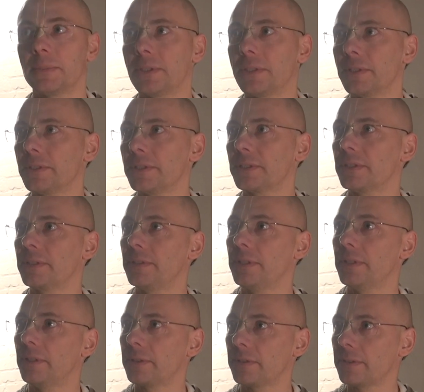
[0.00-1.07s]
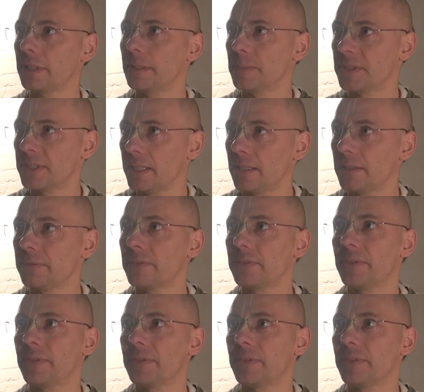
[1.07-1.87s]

because the author himself,